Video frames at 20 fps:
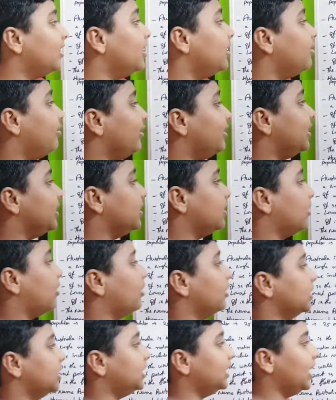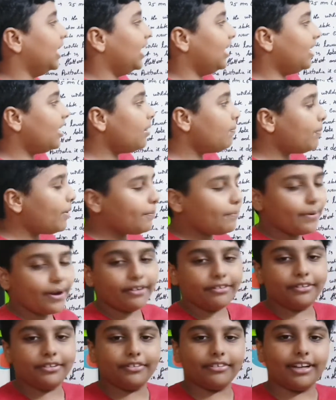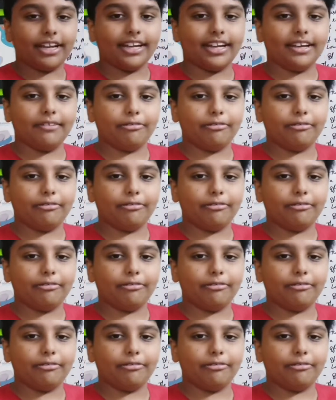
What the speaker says: which is Australia, Papua New Guinea,